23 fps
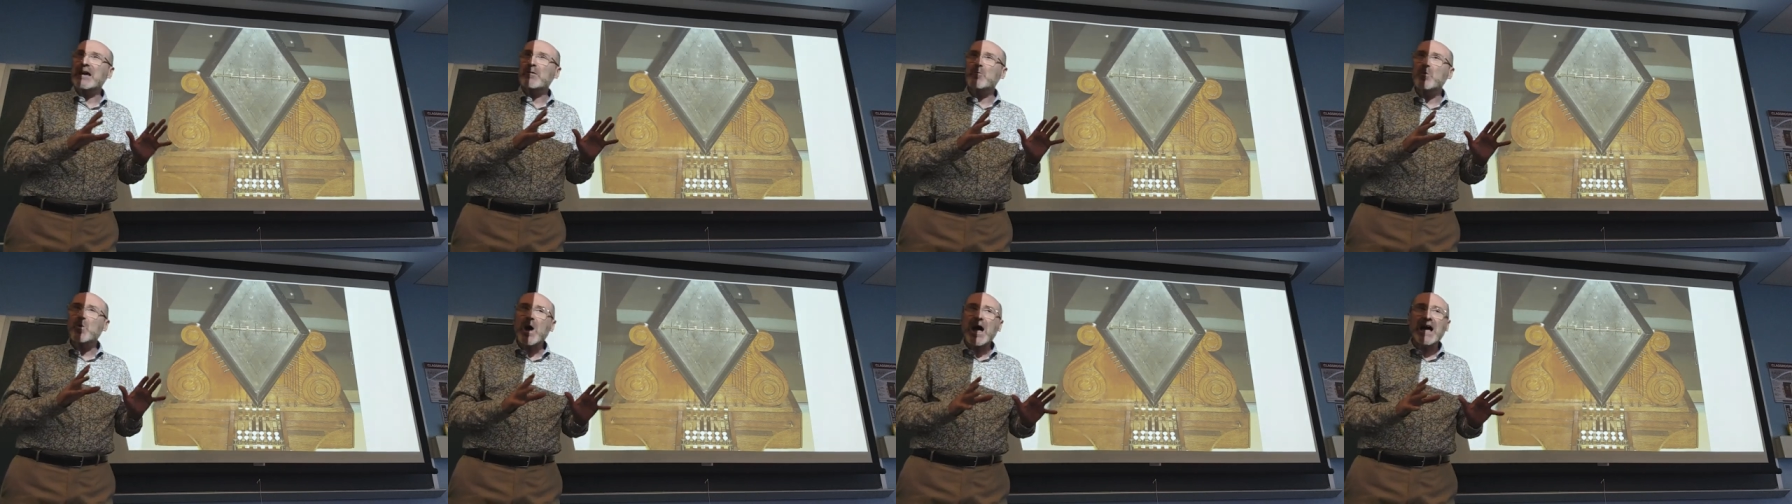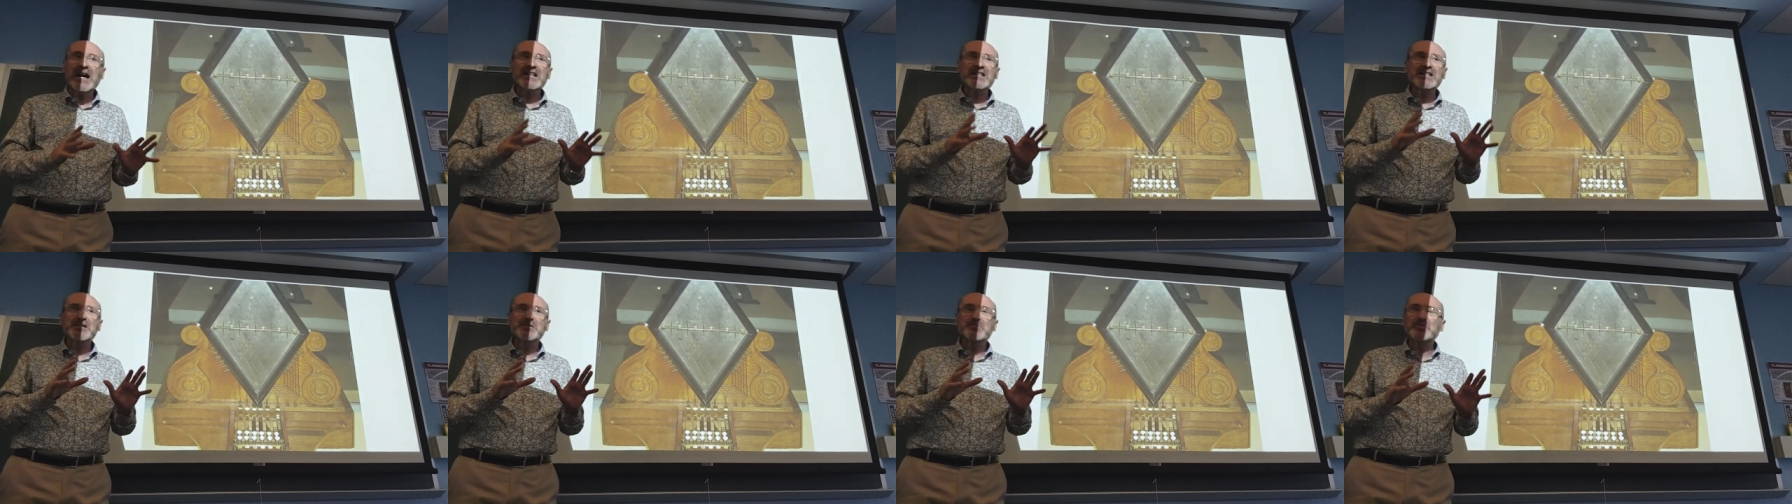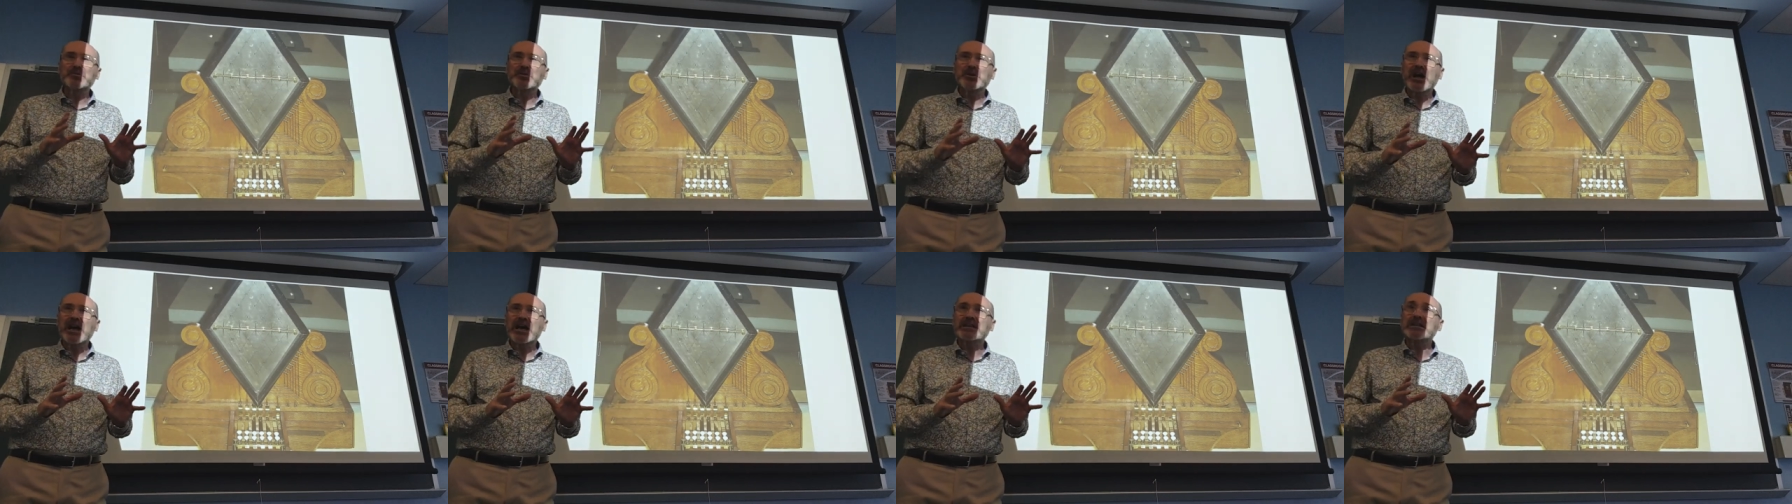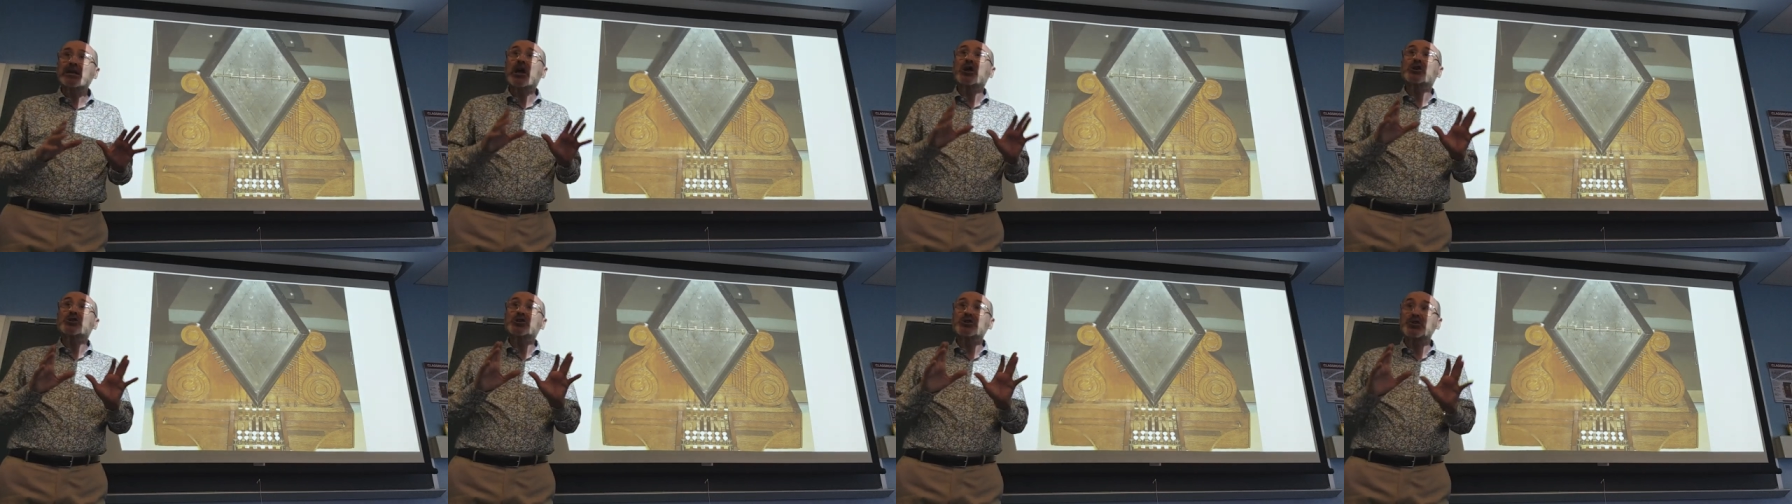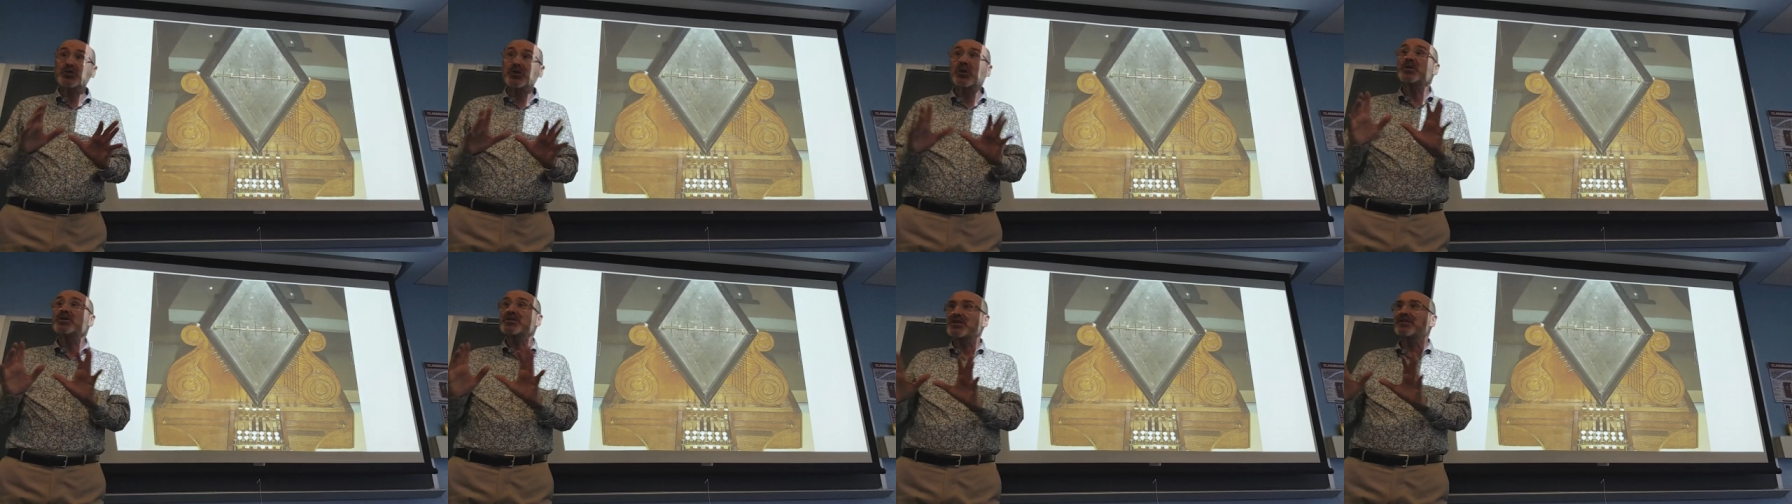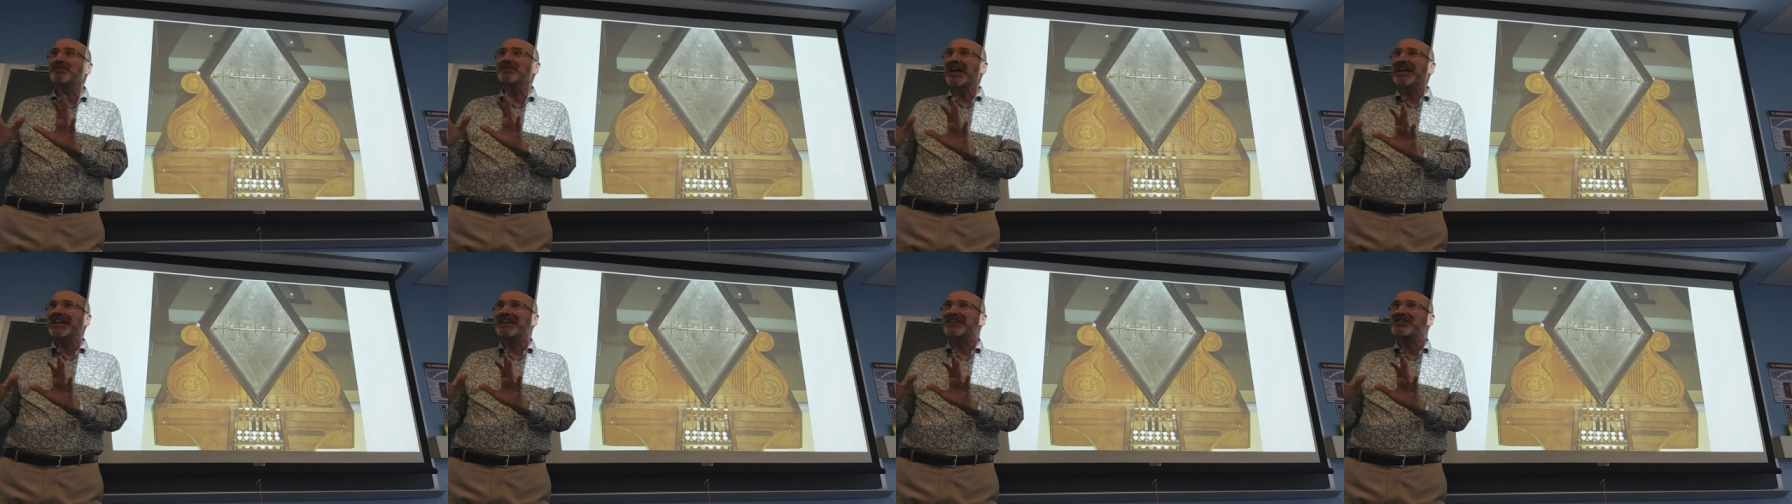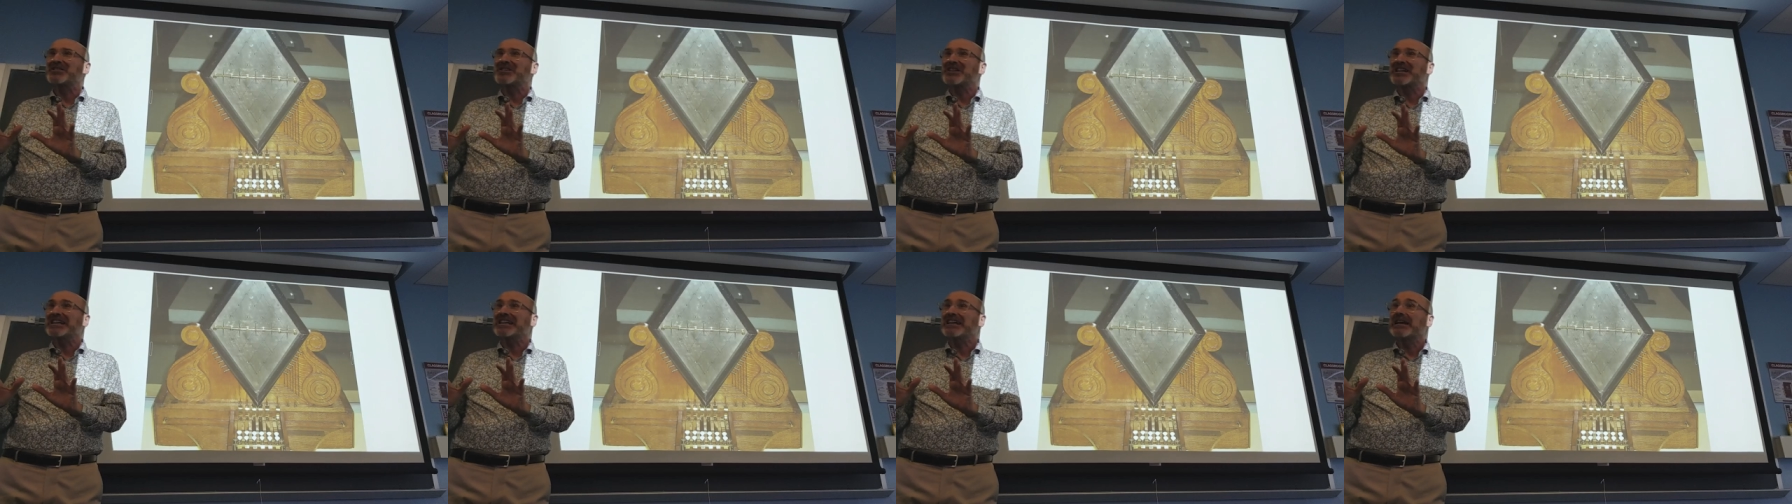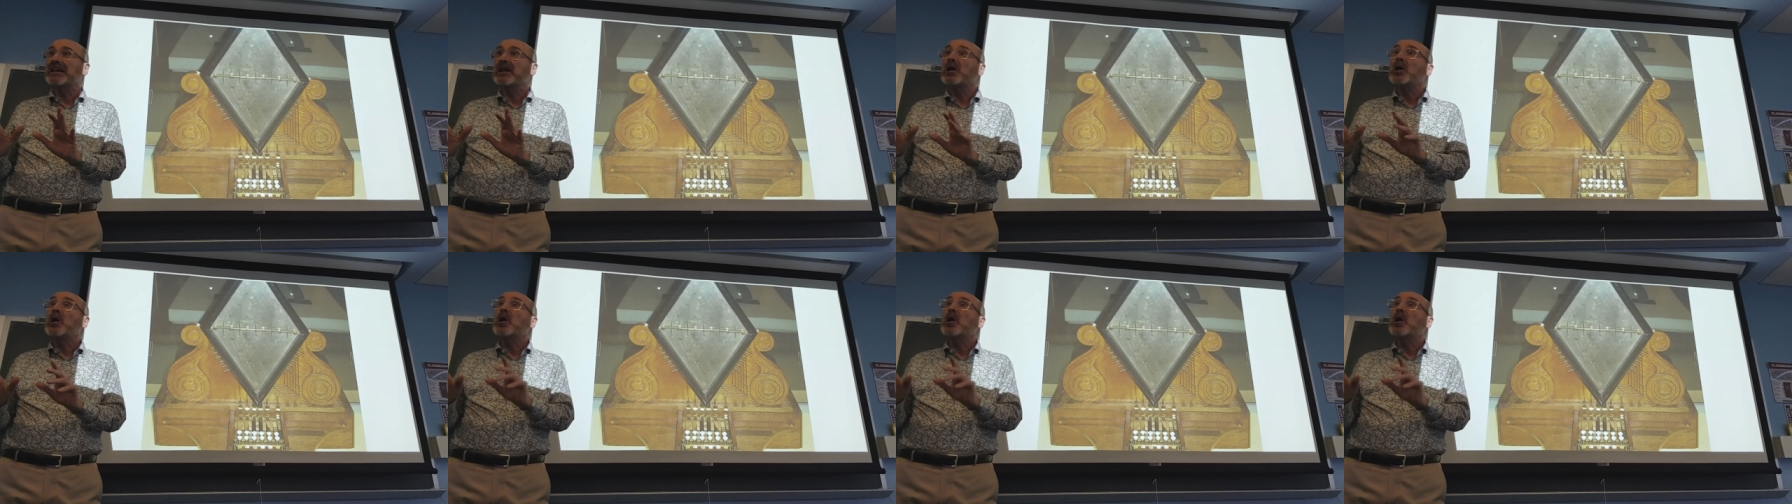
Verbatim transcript: widespread source of energy,